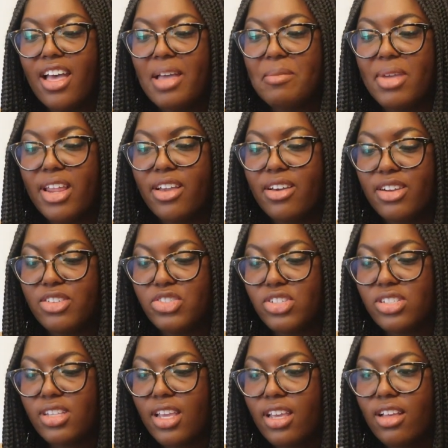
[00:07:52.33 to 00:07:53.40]
I mean, I could have
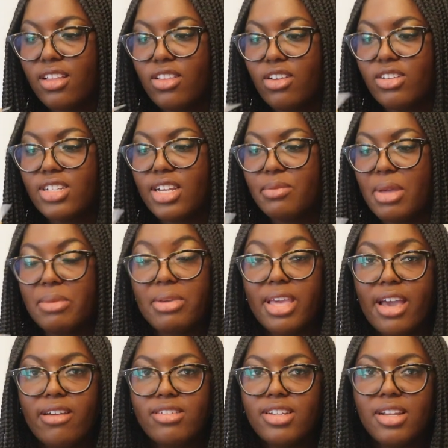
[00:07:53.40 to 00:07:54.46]
just like looked and maybe
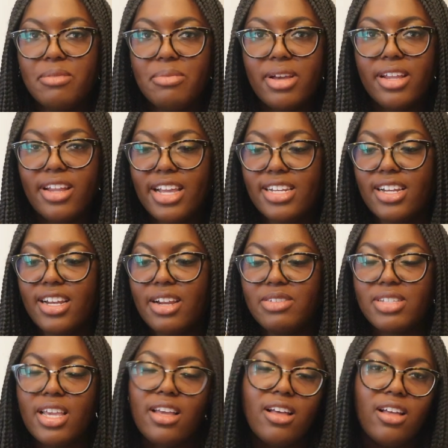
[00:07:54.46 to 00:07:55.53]
counted, but I didn't. I
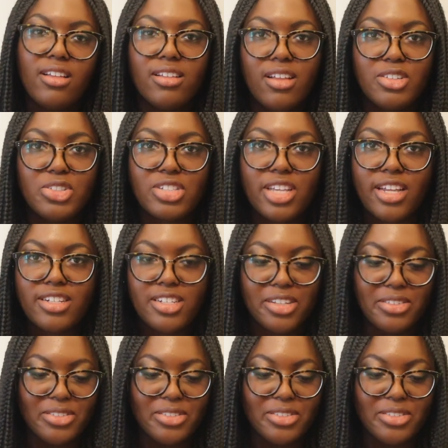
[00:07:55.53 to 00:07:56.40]
was like, oh, I'll just get two.